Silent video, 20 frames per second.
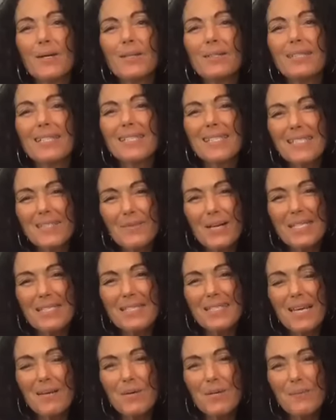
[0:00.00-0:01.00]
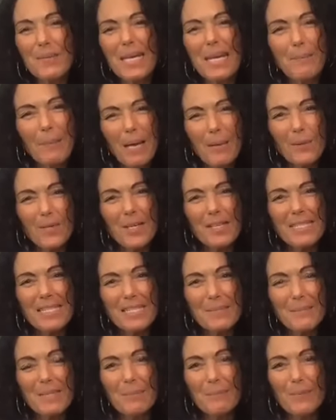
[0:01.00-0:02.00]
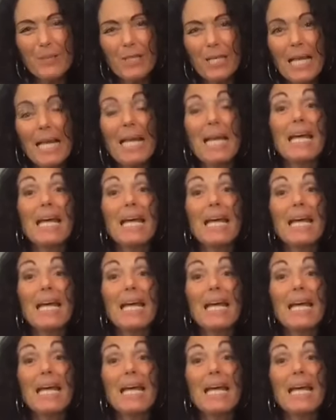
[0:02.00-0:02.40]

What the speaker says: does this resonate with me? Am I one of these people?